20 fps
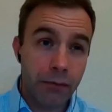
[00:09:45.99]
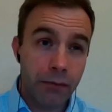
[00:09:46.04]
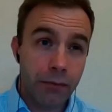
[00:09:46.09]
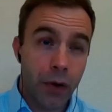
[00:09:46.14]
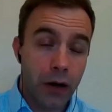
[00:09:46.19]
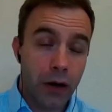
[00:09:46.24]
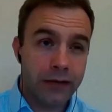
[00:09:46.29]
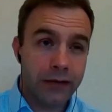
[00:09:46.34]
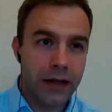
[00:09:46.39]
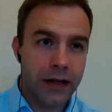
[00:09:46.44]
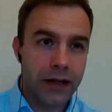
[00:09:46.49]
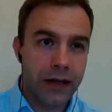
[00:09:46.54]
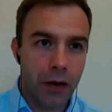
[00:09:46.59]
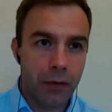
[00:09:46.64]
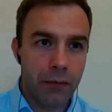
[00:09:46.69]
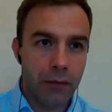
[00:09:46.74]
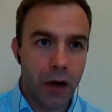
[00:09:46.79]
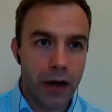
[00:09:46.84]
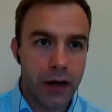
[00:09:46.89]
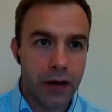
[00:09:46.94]
personally
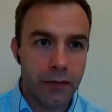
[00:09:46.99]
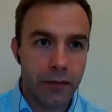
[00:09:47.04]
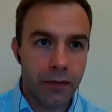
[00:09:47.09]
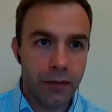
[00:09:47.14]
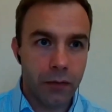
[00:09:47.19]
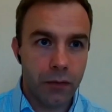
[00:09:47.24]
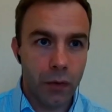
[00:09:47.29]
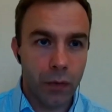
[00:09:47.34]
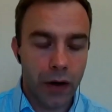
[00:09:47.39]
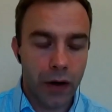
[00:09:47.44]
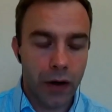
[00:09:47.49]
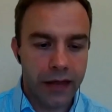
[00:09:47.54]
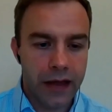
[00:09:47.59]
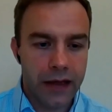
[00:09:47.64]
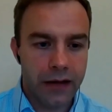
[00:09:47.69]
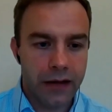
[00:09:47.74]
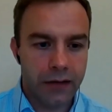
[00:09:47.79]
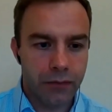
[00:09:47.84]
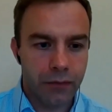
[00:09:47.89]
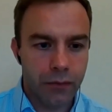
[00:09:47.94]
what I
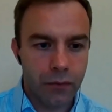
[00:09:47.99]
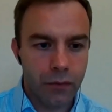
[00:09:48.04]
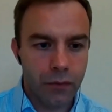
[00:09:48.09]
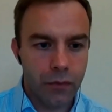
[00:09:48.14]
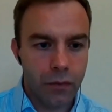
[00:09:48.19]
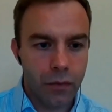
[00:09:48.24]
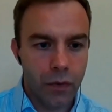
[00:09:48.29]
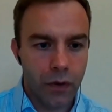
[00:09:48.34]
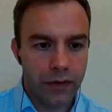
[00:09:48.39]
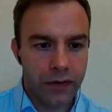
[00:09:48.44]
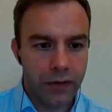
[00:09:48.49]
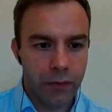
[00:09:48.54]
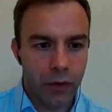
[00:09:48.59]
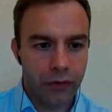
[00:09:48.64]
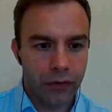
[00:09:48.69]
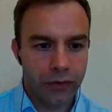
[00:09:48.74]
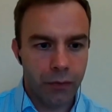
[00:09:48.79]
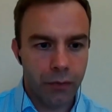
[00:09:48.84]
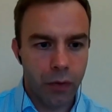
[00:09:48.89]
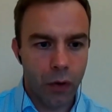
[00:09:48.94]
think is one of the
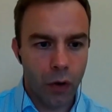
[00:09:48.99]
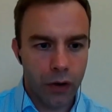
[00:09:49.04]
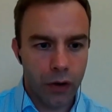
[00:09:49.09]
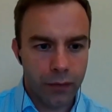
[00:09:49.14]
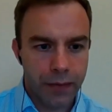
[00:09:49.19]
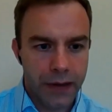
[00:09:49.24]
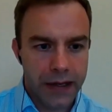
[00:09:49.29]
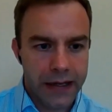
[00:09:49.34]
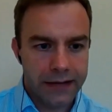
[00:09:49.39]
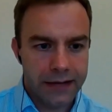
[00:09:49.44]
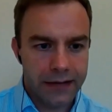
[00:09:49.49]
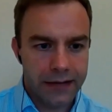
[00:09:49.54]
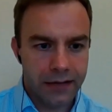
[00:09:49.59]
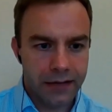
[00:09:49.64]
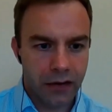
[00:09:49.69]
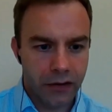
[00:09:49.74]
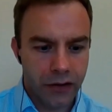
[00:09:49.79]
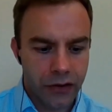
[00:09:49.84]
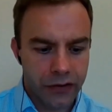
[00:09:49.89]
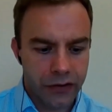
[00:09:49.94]
most important pieces
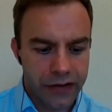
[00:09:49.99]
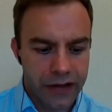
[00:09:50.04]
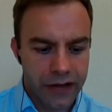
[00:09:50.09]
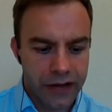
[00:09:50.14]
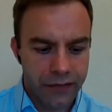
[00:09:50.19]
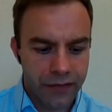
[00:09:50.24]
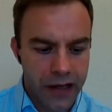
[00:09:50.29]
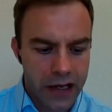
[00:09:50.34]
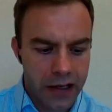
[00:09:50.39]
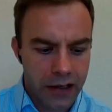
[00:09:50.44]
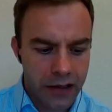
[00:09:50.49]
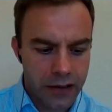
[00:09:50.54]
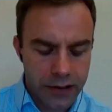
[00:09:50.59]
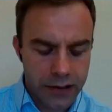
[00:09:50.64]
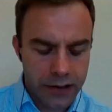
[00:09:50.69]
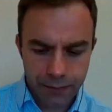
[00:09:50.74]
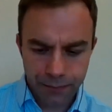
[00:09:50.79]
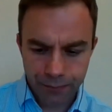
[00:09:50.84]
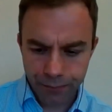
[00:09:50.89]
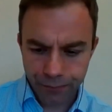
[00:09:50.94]
on your CV, and
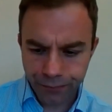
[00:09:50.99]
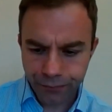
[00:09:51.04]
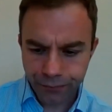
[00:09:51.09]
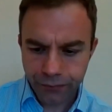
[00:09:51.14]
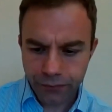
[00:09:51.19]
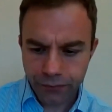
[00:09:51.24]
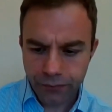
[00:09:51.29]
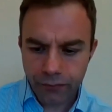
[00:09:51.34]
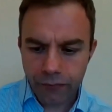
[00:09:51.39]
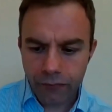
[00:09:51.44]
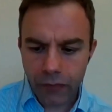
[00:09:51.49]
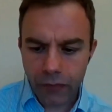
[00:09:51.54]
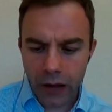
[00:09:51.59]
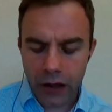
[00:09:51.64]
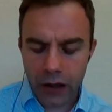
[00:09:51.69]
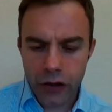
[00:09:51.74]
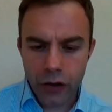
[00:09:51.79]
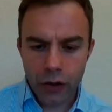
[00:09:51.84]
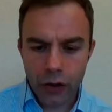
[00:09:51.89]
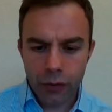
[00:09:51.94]

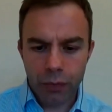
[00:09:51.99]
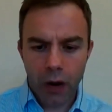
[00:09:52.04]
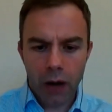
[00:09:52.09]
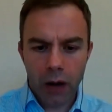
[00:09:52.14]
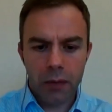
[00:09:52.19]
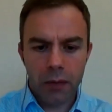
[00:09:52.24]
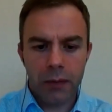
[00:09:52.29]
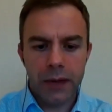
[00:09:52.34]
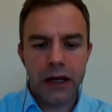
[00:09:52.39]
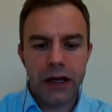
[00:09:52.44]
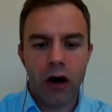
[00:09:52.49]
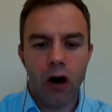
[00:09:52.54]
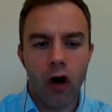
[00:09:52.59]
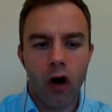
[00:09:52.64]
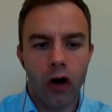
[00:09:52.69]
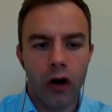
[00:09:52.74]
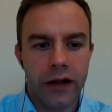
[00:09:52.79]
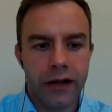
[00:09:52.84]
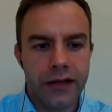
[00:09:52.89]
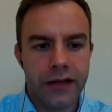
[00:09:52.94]
you could probably
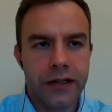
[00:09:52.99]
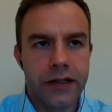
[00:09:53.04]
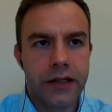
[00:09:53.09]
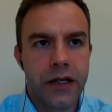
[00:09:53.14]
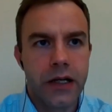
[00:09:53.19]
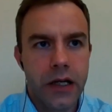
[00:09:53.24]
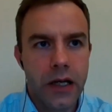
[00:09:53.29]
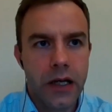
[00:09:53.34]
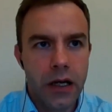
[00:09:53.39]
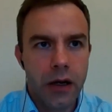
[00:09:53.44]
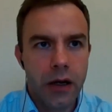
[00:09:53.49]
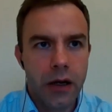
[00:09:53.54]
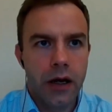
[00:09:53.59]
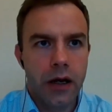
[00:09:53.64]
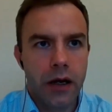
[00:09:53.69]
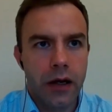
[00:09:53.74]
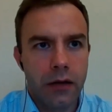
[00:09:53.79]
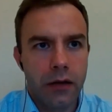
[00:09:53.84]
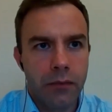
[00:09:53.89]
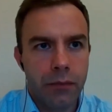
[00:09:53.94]
call it
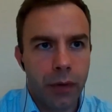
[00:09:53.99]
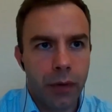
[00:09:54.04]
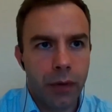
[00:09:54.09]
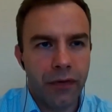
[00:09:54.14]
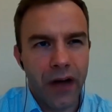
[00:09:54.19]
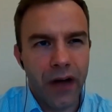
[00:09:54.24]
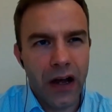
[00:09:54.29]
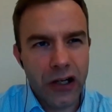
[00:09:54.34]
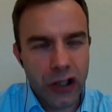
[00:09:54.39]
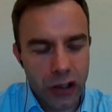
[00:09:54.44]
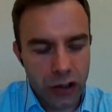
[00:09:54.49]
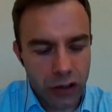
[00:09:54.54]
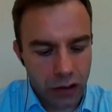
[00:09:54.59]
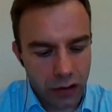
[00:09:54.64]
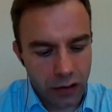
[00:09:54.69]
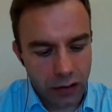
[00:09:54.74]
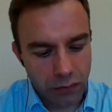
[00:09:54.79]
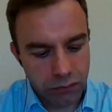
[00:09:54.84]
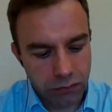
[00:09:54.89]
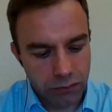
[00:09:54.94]

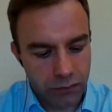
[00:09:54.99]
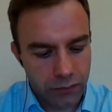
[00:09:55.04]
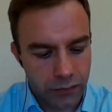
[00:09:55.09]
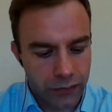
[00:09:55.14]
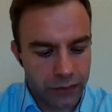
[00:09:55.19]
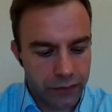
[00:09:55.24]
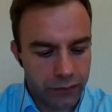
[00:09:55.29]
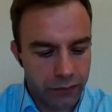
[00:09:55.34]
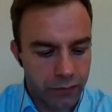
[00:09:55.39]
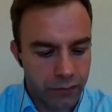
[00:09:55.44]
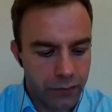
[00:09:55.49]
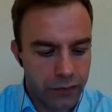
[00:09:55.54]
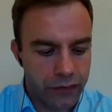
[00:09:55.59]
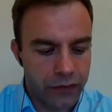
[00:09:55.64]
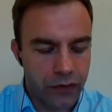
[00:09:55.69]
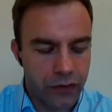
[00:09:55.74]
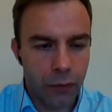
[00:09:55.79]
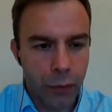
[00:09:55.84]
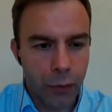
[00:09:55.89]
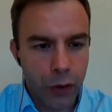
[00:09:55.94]
professional
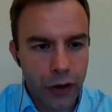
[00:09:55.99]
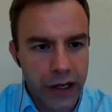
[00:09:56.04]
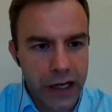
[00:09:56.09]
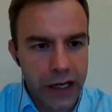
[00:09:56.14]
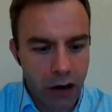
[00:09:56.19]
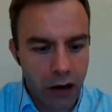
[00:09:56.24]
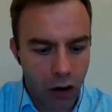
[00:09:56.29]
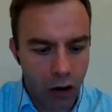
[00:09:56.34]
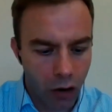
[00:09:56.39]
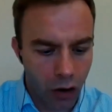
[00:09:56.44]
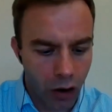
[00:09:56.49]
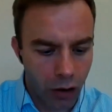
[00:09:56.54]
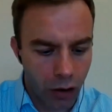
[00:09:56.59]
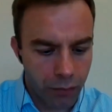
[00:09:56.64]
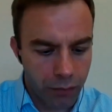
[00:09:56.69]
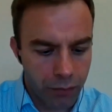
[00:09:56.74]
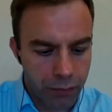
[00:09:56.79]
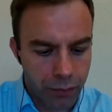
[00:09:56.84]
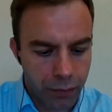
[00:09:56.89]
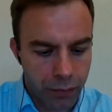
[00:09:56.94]
summary
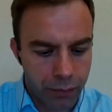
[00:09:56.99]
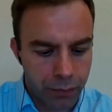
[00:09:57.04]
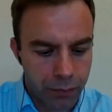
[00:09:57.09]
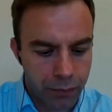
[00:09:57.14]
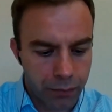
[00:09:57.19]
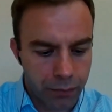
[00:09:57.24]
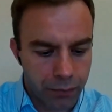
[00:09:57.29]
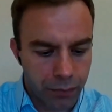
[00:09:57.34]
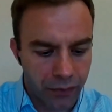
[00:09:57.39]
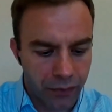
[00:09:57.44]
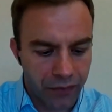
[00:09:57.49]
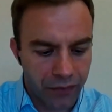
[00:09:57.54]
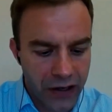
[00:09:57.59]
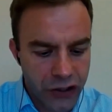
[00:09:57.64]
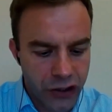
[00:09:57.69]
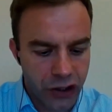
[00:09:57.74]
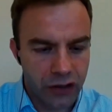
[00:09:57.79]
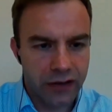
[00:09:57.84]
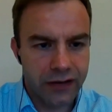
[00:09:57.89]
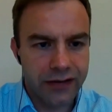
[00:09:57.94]
or
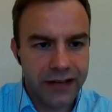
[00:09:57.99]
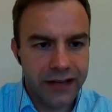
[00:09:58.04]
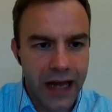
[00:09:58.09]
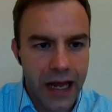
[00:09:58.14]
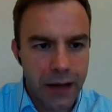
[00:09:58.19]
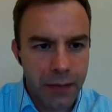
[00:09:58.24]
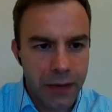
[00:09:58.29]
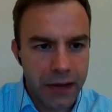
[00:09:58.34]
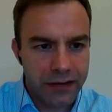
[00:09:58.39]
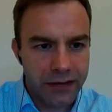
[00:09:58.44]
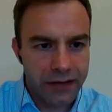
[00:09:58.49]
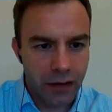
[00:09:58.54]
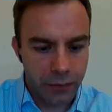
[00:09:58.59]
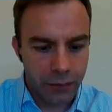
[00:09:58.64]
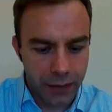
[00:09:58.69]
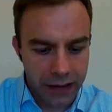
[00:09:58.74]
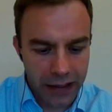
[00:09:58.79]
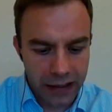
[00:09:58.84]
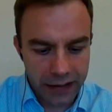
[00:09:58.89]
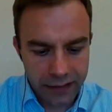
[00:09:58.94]
professional statement,
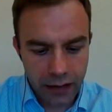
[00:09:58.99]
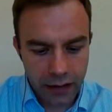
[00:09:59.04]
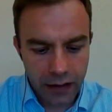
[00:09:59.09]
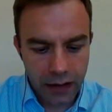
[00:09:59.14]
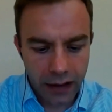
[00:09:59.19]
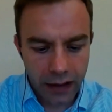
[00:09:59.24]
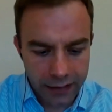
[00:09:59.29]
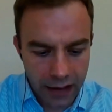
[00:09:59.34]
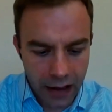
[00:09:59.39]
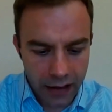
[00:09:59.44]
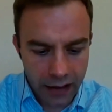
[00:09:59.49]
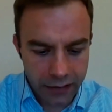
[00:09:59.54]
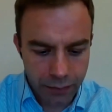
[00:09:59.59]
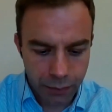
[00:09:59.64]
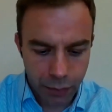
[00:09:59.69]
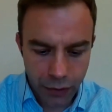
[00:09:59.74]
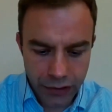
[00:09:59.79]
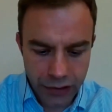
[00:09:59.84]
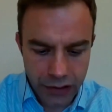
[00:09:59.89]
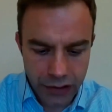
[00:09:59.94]
something like that.
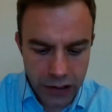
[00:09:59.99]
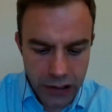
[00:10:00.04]
But